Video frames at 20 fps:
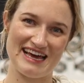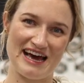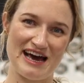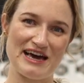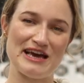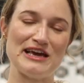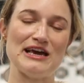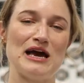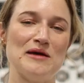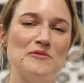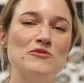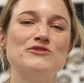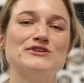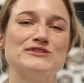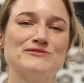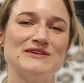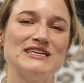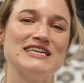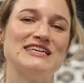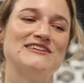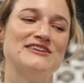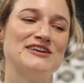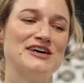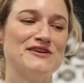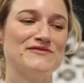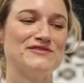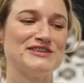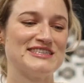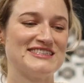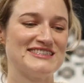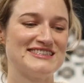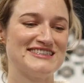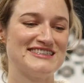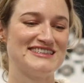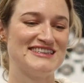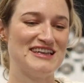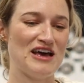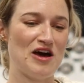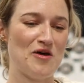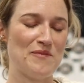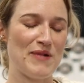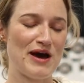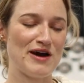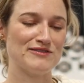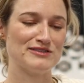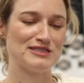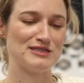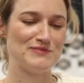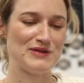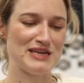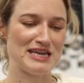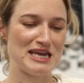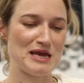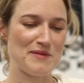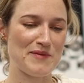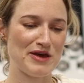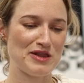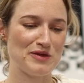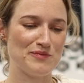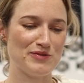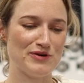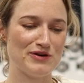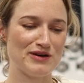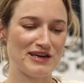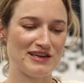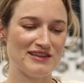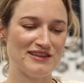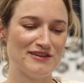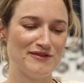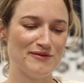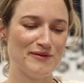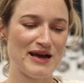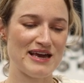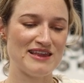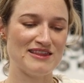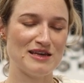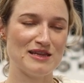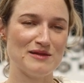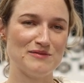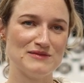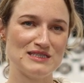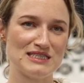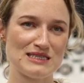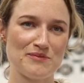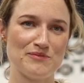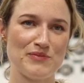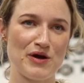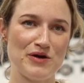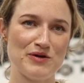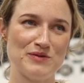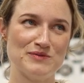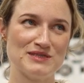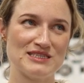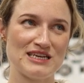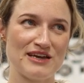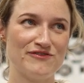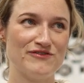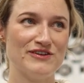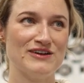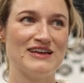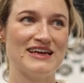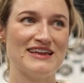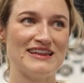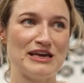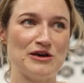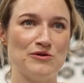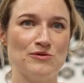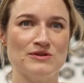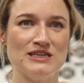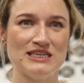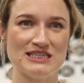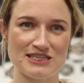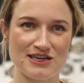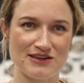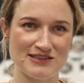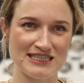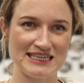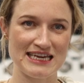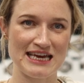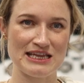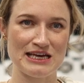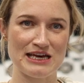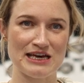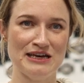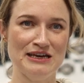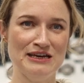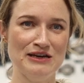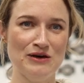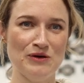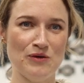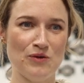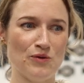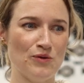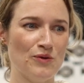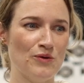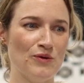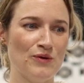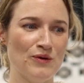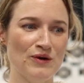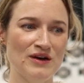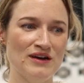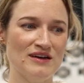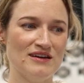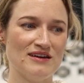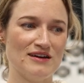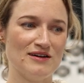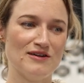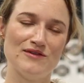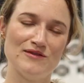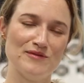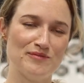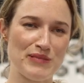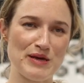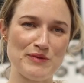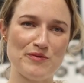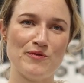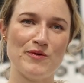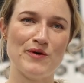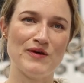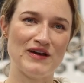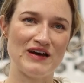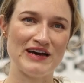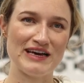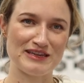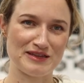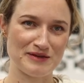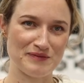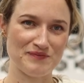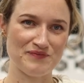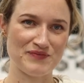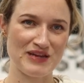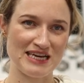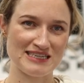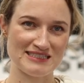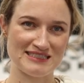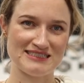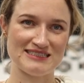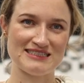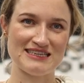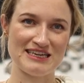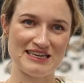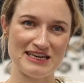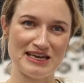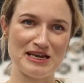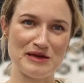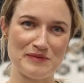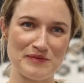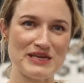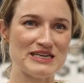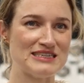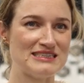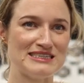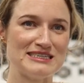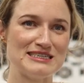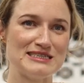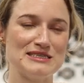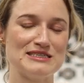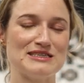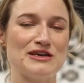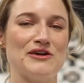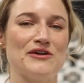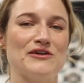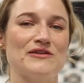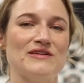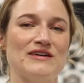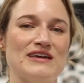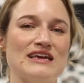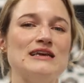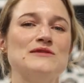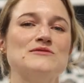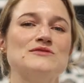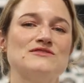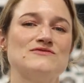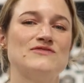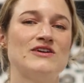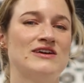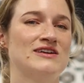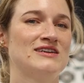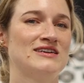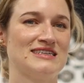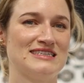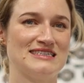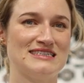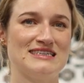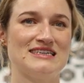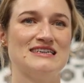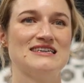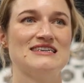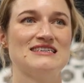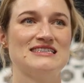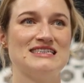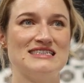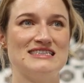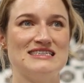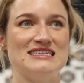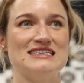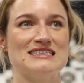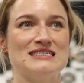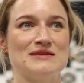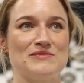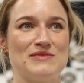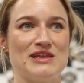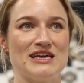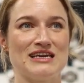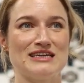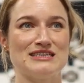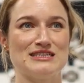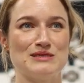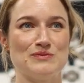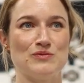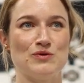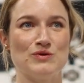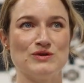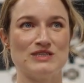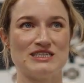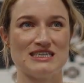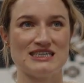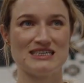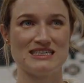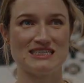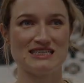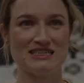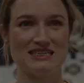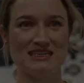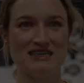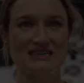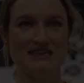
I'm always really nervous about speaking about the book and the way that some poems, I feel like they all need to go together or people won't like them as singular pieces. So he was very nice to see something and support it.